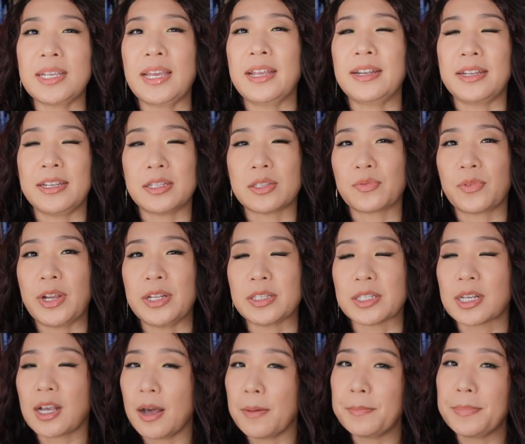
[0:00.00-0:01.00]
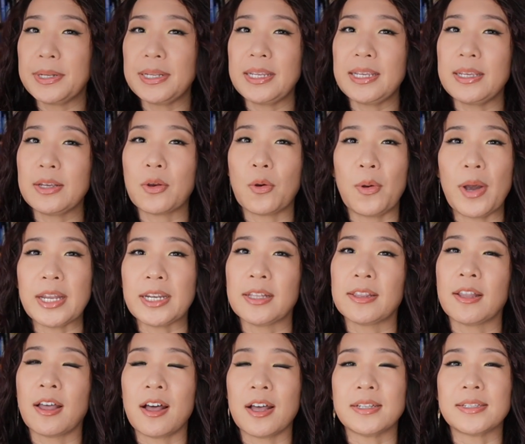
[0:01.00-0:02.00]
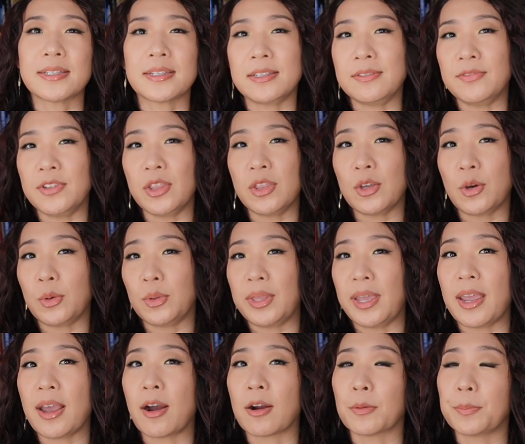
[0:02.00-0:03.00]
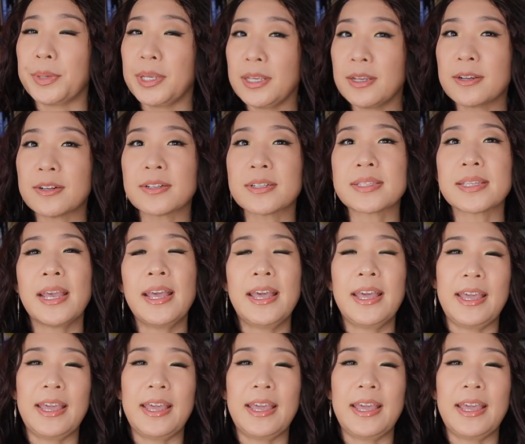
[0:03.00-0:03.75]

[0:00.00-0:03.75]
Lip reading: and his friends' company quite a lot, even though they are peers,